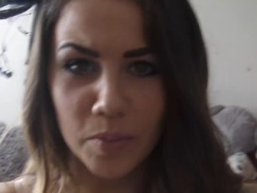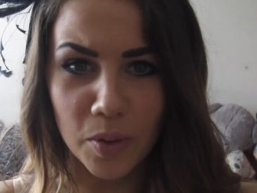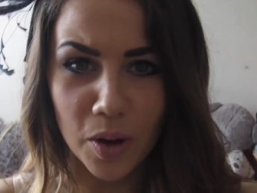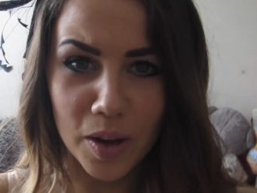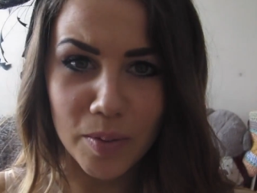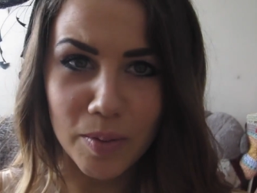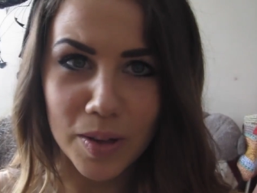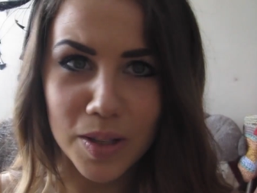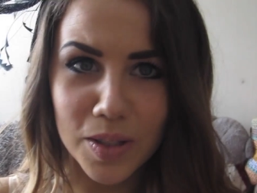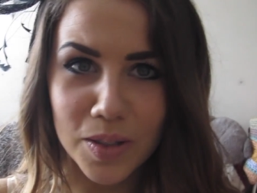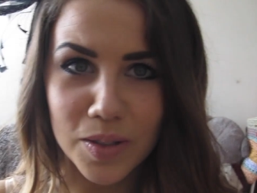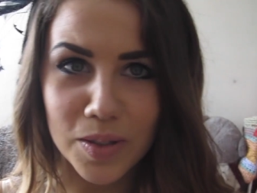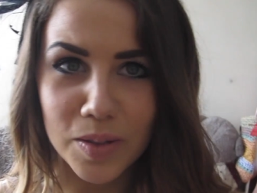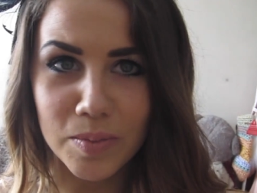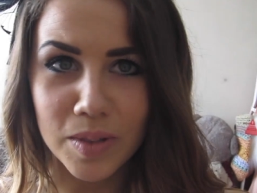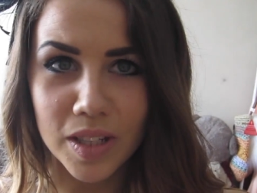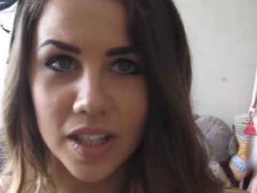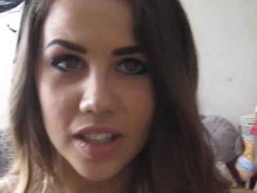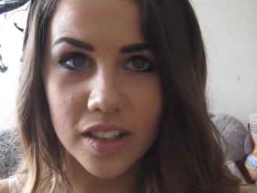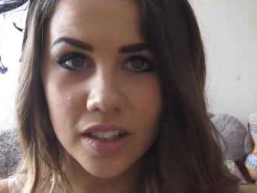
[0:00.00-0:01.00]
Why am I so
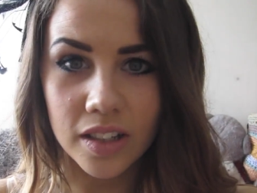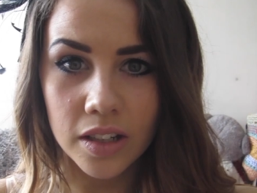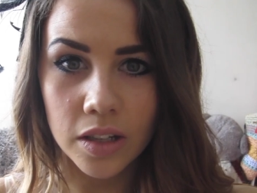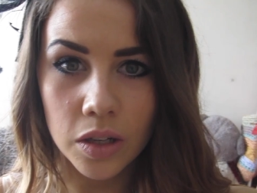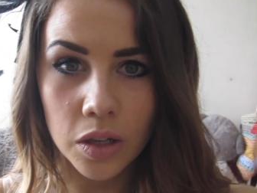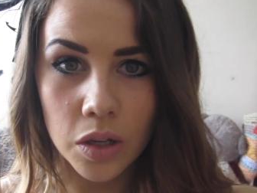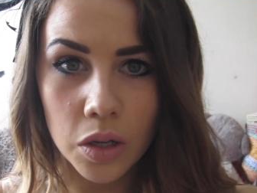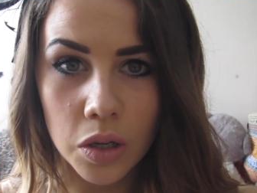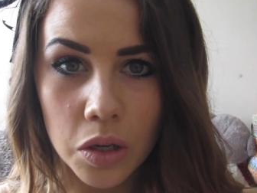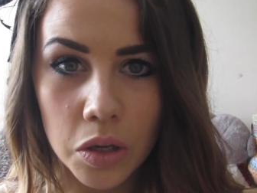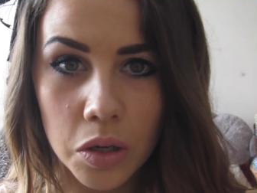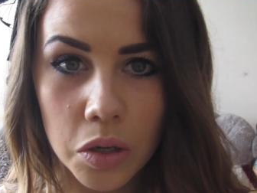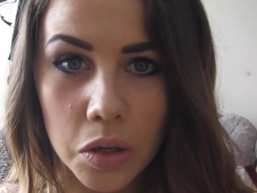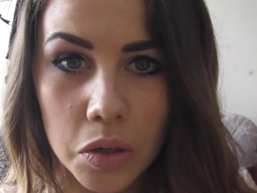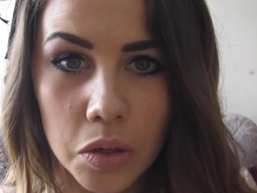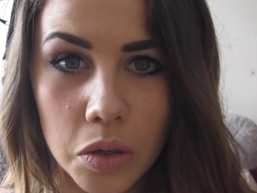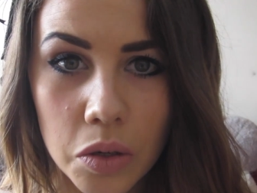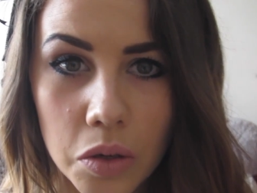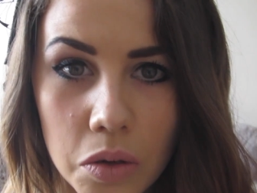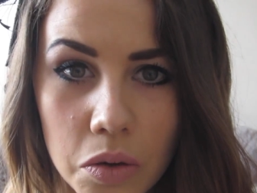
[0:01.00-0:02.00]
zoomed in?
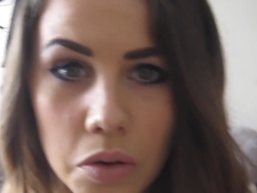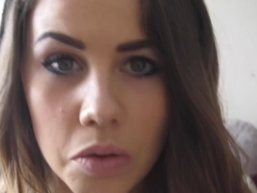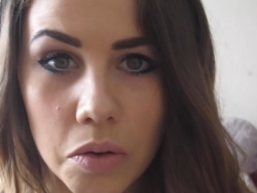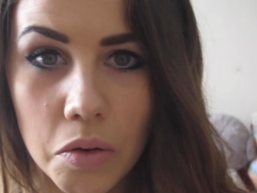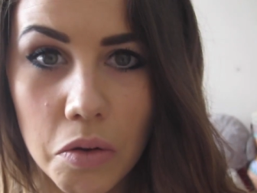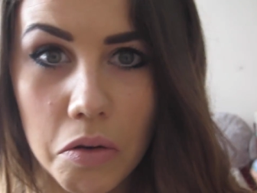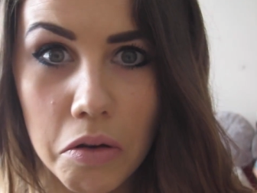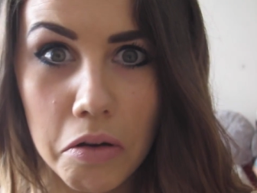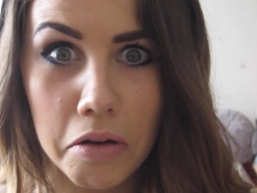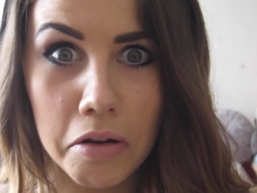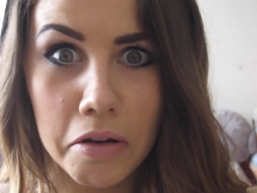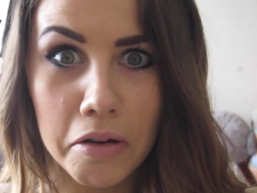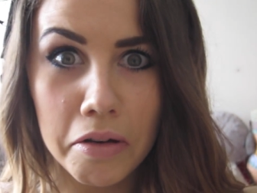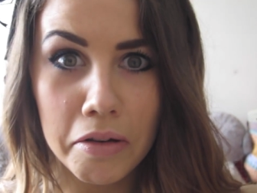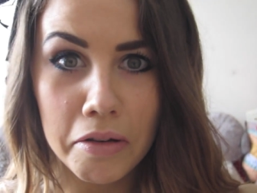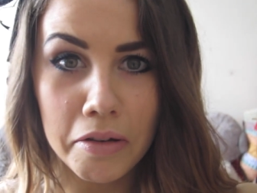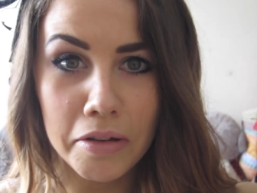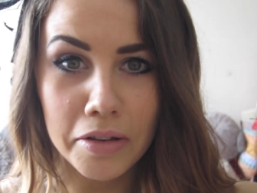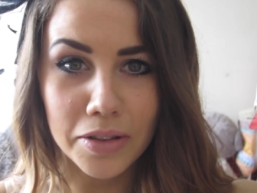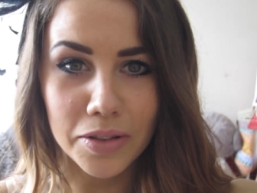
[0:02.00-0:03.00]
Ooh,
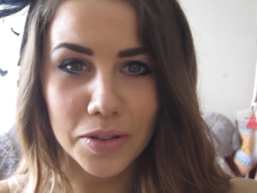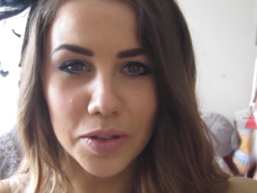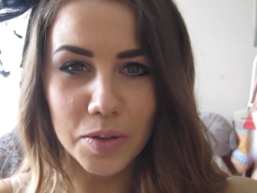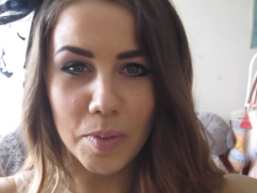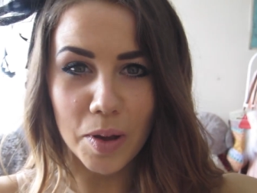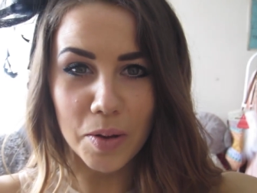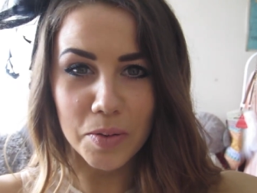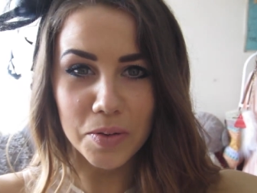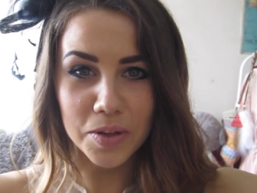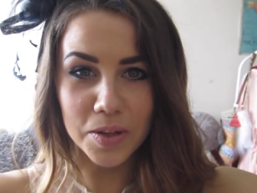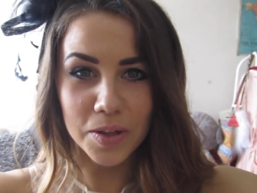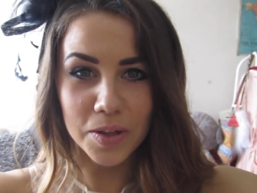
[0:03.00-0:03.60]
it's a mug.